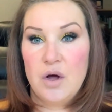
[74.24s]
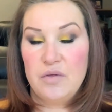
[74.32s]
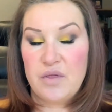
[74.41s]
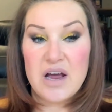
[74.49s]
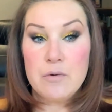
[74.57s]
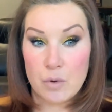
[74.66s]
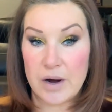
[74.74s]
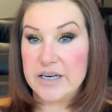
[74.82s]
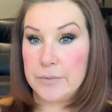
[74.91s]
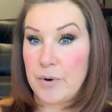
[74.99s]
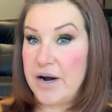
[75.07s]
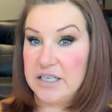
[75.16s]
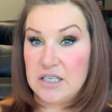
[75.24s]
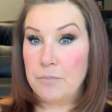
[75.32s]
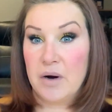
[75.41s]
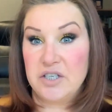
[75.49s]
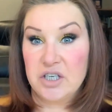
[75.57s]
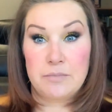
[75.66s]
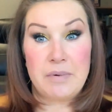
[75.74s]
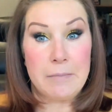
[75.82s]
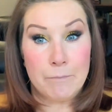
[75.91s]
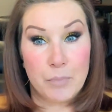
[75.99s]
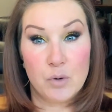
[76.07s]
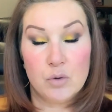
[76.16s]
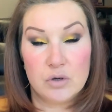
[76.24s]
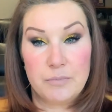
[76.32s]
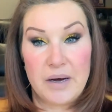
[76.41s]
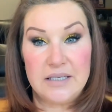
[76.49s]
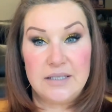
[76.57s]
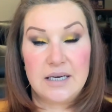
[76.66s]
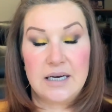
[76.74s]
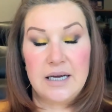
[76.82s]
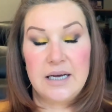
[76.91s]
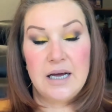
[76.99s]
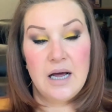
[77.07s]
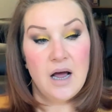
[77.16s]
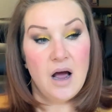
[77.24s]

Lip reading: they will get depressed by just being bored, basically.